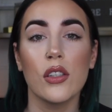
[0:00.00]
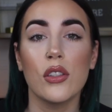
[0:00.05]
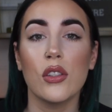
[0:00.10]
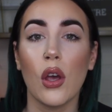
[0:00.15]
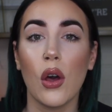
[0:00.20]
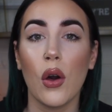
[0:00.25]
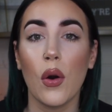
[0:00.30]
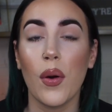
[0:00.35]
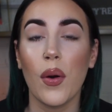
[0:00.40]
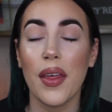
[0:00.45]

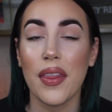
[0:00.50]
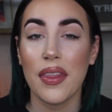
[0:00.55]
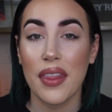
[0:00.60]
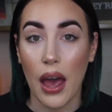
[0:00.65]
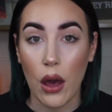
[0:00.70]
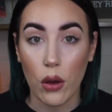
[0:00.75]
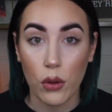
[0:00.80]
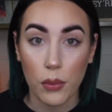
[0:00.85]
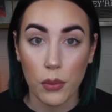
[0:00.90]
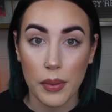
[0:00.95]
So
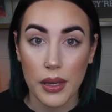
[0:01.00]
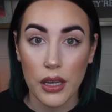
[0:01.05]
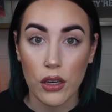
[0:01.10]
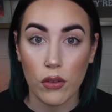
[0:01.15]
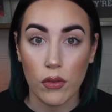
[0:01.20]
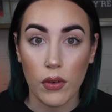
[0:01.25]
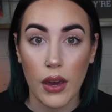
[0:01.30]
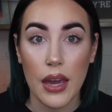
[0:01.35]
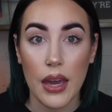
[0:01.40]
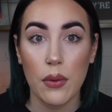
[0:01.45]
that will be
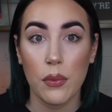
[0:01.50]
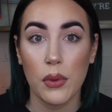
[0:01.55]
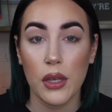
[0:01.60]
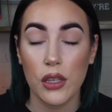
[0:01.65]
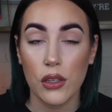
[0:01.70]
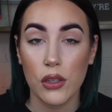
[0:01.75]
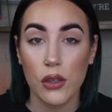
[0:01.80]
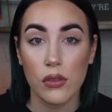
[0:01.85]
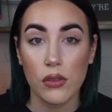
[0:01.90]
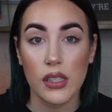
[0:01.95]
great. We
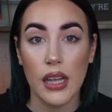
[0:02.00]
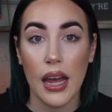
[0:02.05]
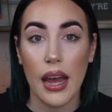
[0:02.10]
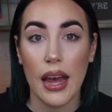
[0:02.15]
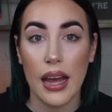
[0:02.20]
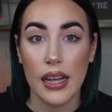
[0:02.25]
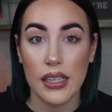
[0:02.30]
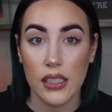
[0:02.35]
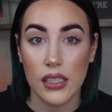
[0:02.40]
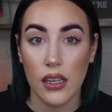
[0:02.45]
can use
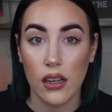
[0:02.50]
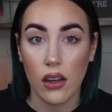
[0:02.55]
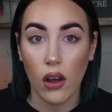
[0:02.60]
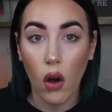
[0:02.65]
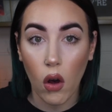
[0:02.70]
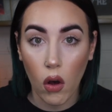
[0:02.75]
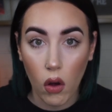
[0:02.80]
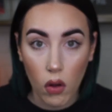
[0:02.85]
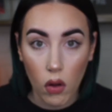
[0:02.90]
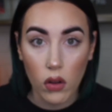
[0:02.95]
that as a
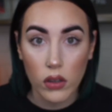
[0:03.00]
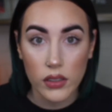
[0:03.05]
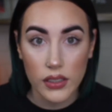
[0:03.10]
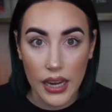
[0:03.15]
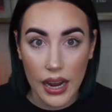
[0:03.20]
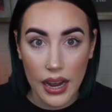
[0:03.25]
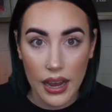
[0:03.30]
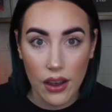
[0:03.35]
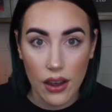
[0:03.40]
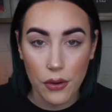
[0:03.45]
whole
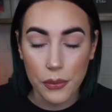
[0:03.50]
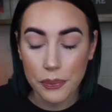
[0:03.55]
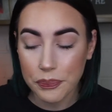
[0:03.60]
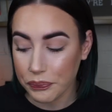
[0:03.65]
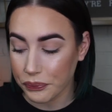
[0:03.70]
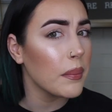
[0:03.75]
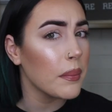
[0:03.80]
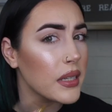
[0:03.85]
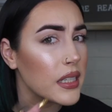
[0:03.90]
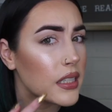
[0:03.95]
now
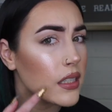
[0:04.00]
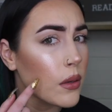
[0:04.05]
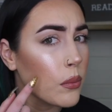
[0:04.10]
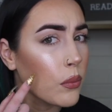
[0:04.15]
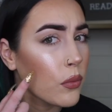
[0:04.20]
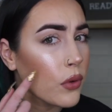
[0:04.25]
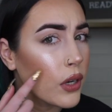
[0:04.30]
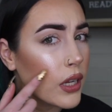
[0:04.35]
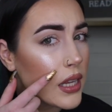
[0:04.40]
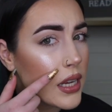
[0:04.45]
because
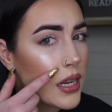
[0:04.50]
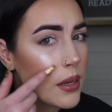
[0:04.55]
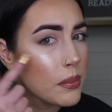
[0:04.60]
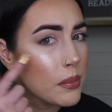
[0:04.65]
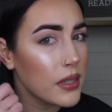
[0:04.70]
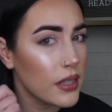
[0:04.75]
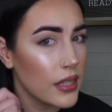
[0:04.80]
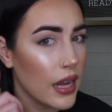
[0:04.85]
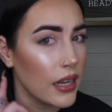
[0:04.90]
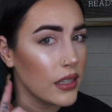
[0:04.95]
I'm really
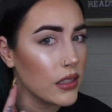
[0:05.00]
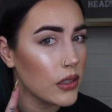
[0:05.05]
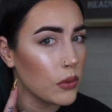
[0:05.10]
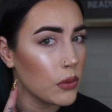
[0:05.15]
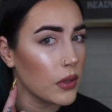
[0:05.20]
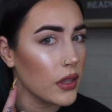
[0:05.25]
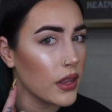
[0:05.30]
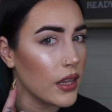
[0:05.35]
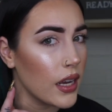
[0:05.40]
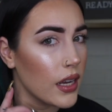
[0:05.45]

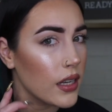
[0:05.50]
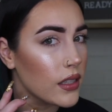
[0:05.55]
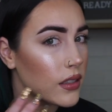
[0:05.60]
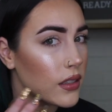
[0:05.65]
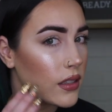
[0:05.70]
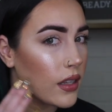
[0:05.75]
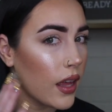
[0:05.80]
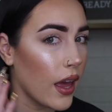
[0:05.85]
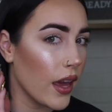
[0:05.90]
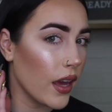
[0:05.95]
obsessed with
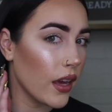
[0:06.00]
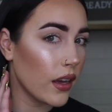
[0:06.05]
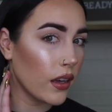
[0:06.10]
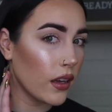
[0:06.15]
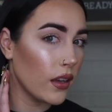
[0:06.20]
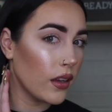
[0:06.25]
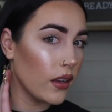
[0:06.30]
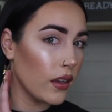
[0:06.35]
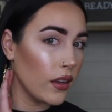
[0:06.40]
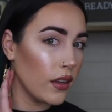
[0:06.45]
this.
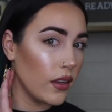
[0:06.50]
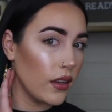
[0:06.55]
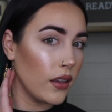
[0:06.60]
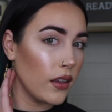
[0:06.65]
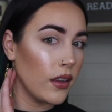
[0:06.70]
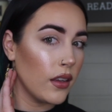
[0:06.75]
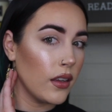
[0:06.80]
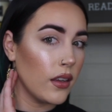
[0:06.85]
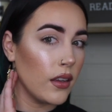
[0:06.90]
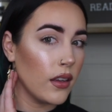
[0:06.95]
Like,
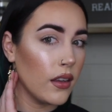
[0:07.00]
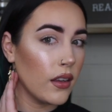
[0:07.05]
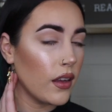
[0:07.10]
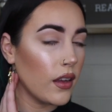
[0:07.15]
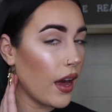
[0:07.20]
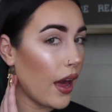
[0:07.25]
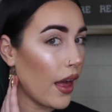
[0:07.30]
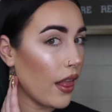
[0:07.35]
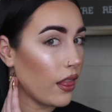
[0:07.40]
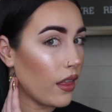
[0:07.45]

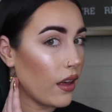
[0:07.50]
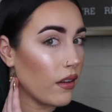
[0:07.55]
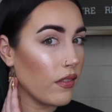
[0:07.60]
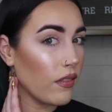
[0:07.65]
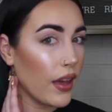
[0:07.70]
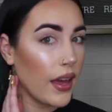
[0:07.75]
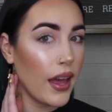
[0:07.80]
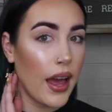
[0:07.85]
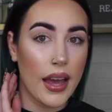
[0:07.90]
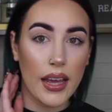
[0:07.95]
I love
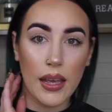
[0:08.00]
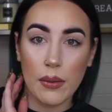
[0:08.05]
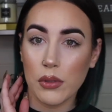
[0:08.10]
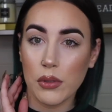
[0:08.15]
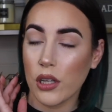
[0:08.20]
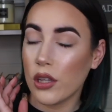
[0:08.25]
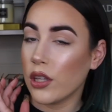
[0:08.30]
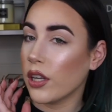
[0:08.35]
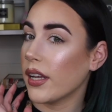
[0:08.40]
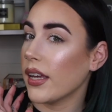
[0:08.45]
it. I kept
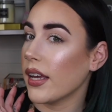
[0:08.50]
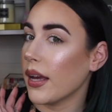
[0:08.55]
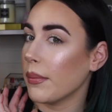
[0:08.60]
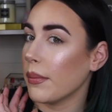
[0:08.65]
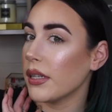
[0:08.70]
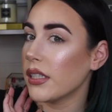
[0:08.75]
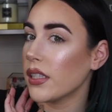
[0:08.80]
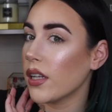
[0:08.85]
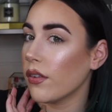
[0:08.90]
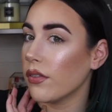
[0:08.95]
on looking
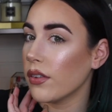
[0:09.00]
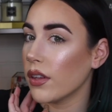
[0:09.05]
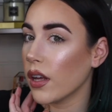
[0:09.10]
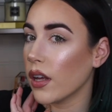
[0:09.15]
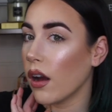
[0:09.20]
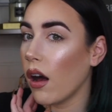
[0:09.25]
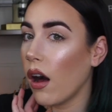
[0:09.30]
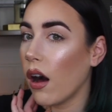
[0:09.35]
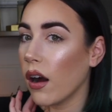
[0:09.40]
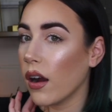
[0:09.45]
at myself in
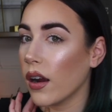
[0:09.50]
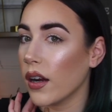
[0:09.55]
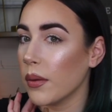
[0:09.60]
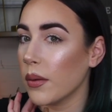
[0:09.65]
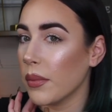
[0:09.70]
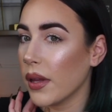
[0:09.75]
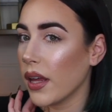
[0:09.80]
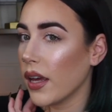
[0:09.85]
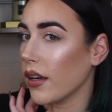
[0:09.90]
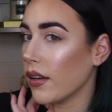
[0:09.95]
the car.
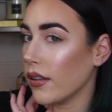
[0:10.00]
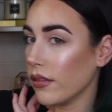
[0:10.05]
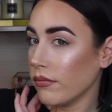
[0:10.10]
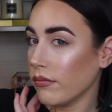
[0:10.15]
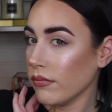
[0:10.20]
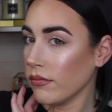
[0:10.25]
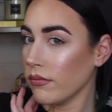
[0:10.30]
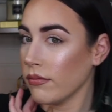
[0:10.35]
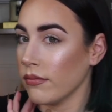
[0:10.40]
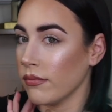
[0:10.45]
I'm like,
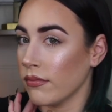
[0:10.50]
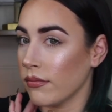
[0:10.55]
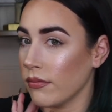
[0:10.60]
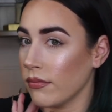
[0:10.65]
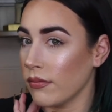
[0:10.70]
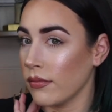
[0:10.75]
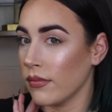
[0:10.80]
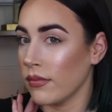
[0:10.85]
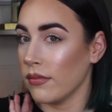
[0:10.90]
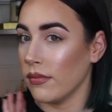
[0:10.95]

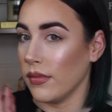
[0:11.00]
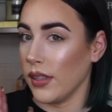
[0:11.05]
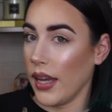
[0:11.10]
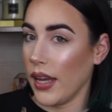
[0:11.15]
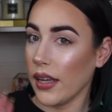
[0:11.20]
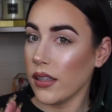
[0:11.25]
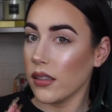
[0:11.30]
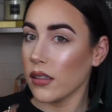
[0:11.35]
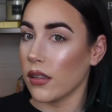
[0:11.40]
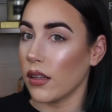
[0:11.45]

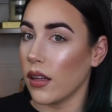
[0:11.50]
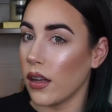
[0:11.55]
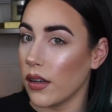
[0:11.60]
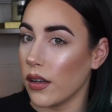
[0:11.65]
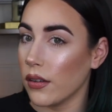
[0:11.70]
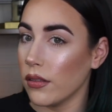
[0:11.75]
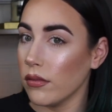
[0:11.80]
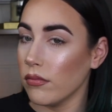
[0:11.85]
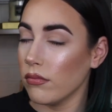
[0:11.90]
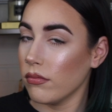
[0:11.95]
yes,
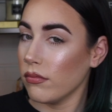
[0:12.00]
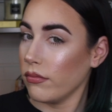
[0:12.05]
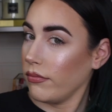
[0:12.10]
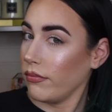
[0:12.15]
glow.